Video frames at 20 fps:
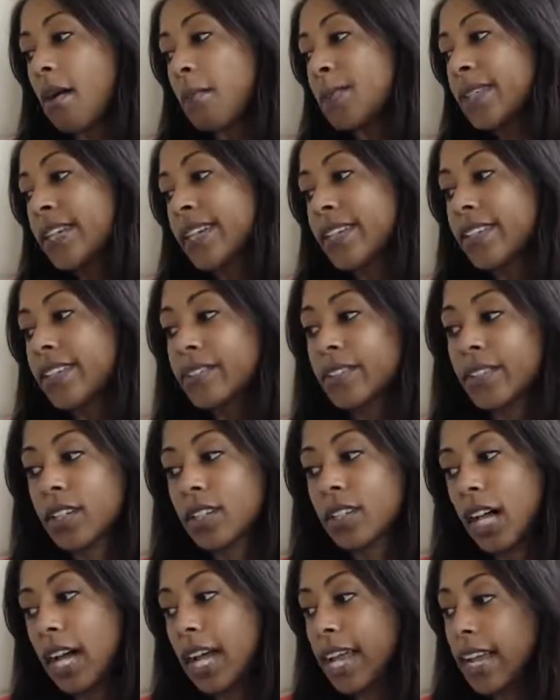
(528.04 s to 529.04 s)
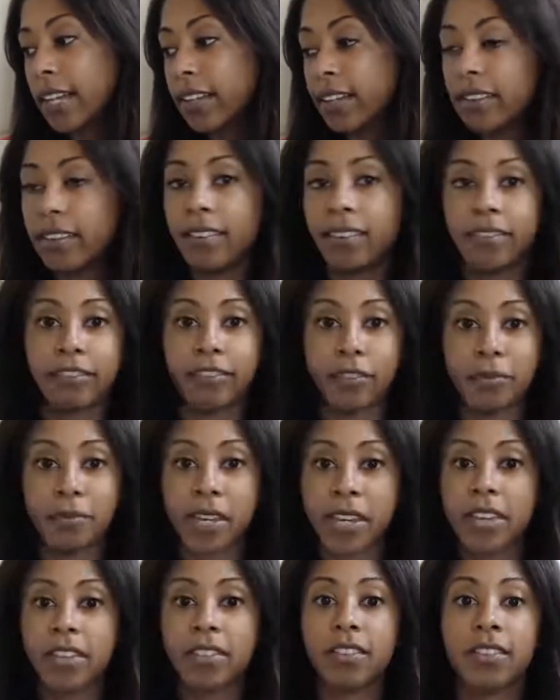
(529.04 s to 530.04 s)
It could look like, for
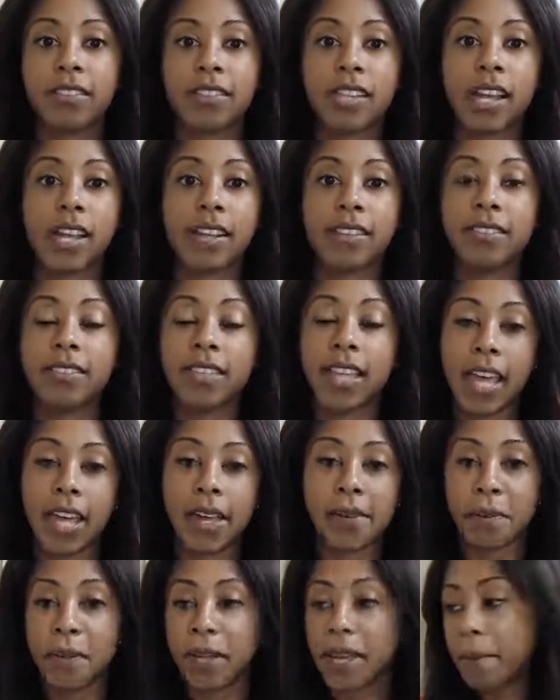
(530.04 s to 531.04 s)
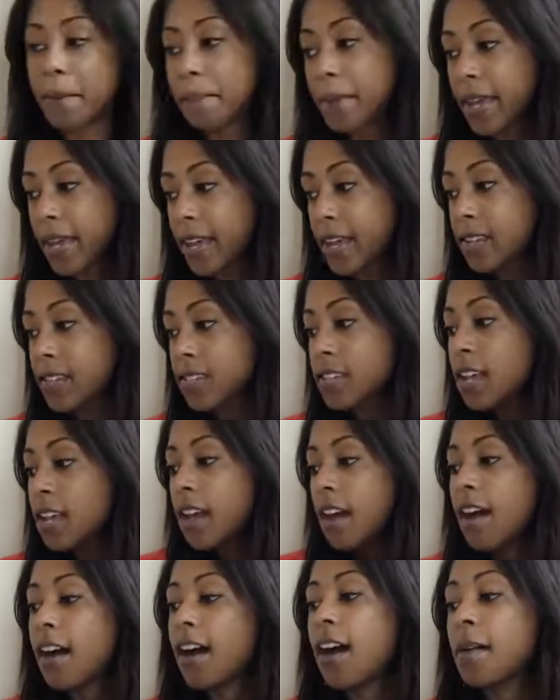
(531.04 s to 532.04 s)
me, it looks like staying plant-based.
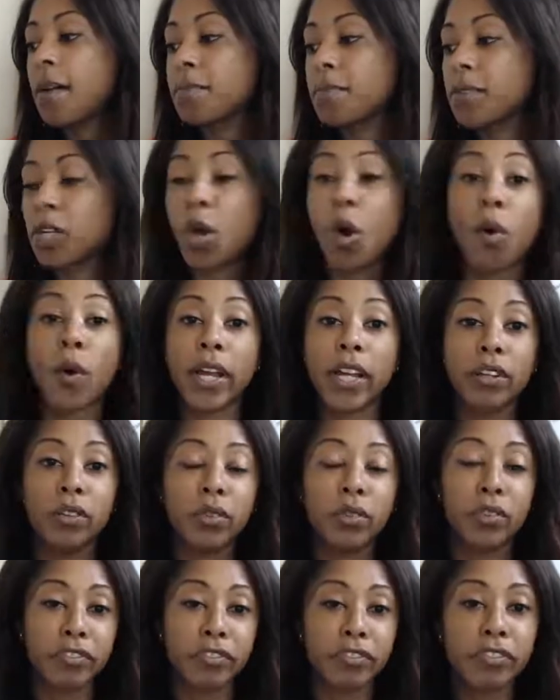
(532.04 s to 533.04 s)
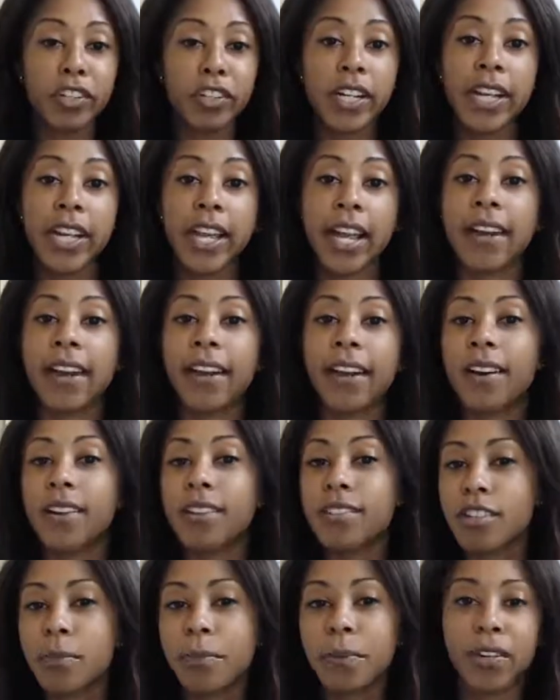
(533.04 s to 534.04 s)
Going gluten-free. And I
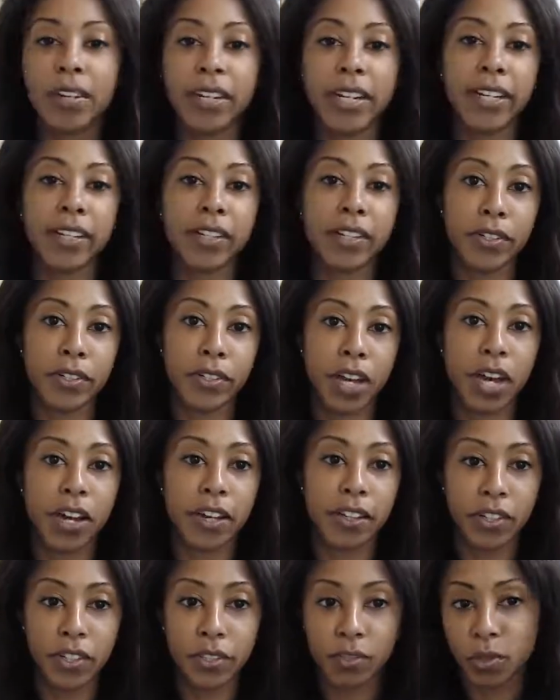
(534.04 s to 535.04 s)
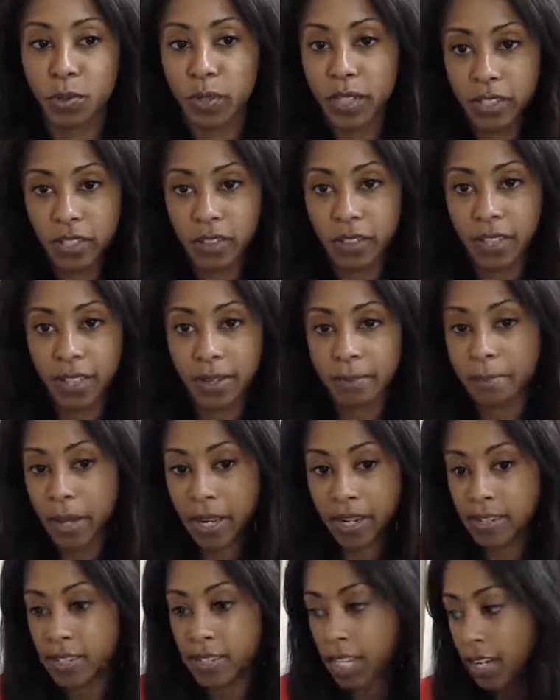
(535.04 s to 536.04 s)
also put on here doing yoga and
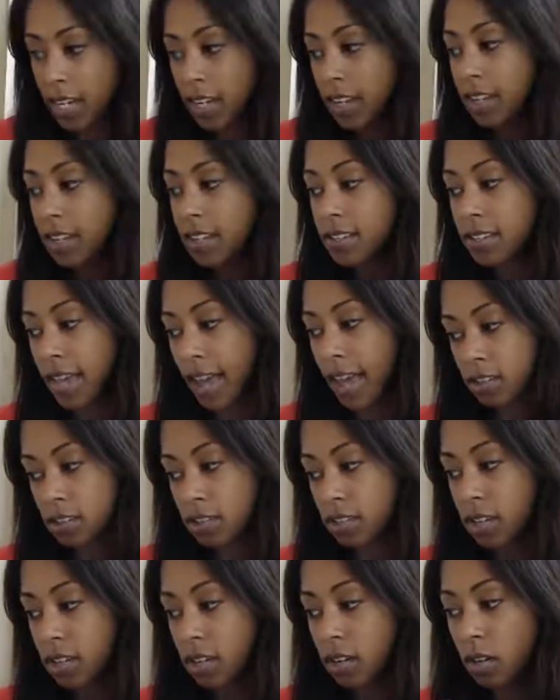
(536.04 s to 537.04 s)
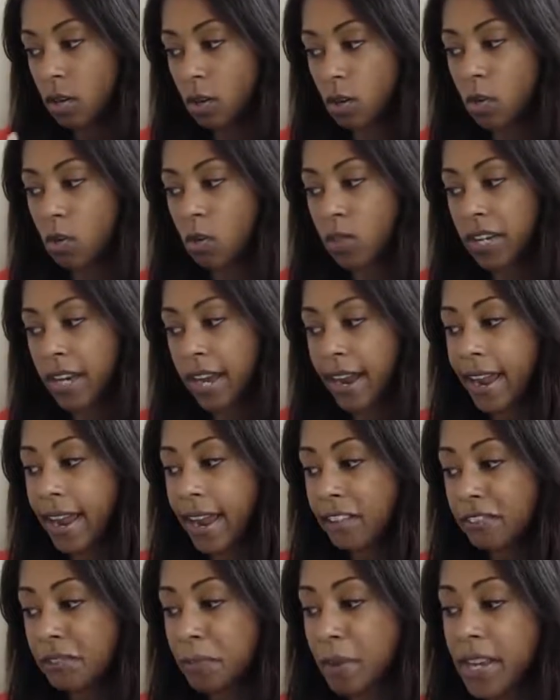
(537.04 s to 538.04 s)
meditating is actually a goal that I
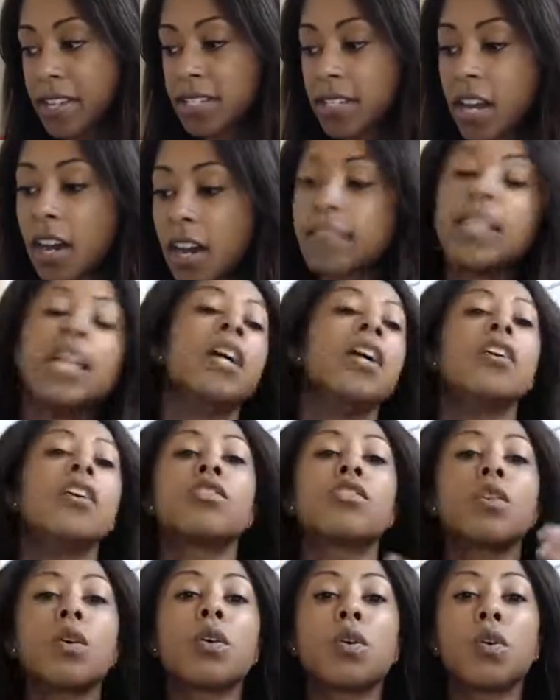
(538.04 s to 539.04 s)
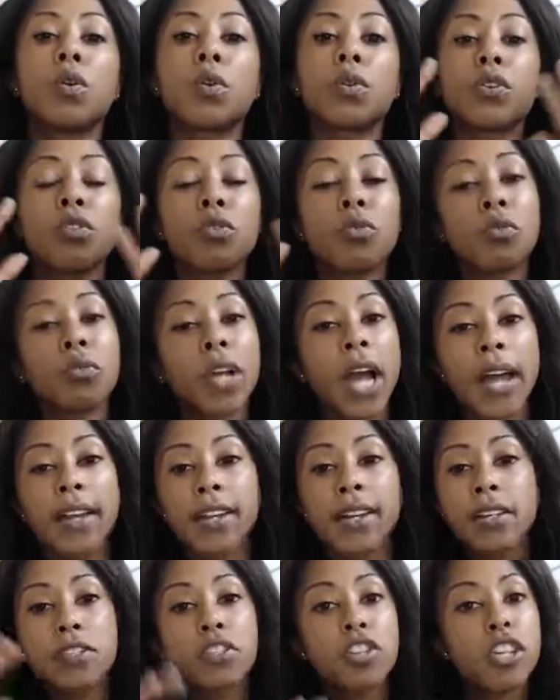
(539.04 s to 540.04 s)
have for myself. So you
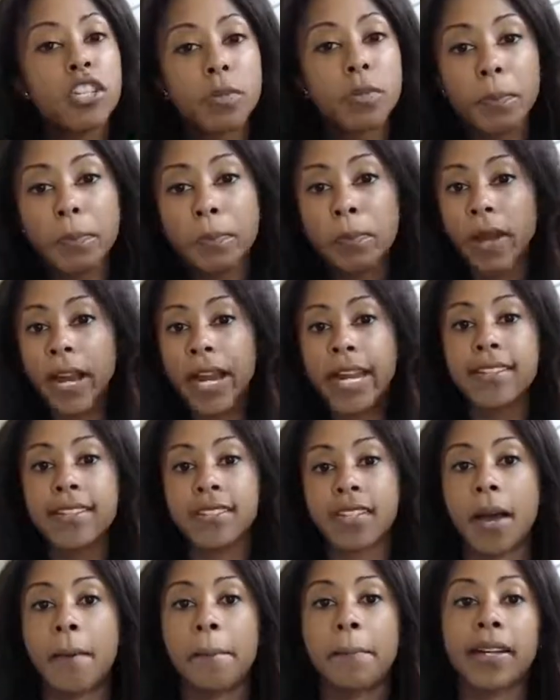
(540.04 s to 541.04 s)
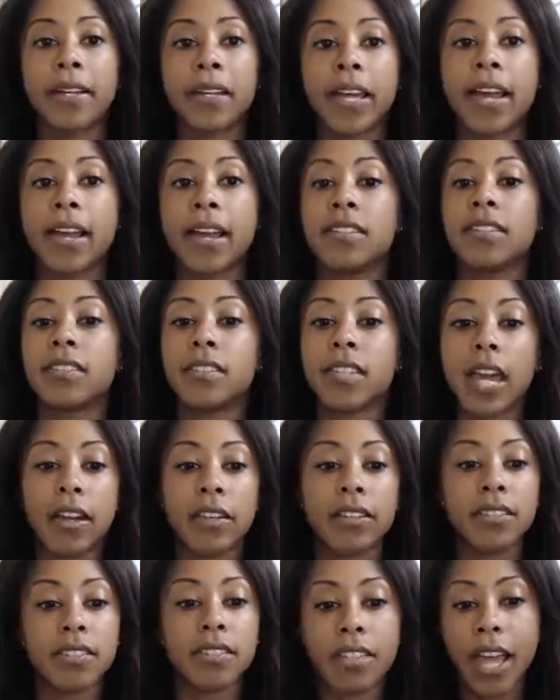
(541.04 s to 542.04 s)
kind of just brain dump. Again,
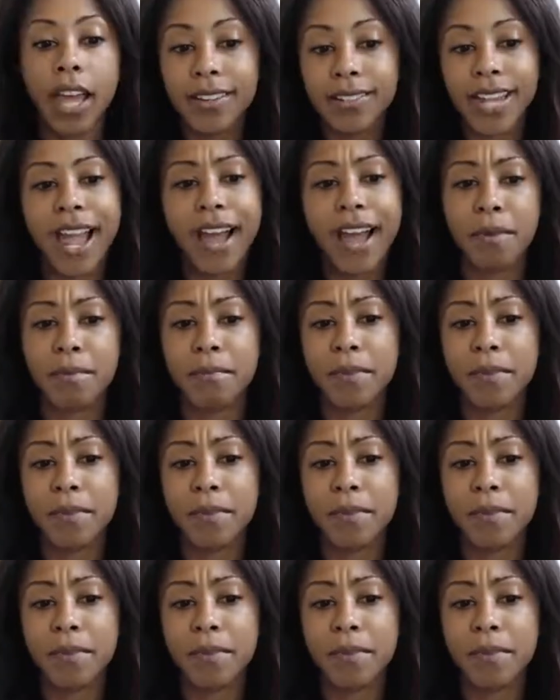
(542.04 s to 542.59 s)
set down.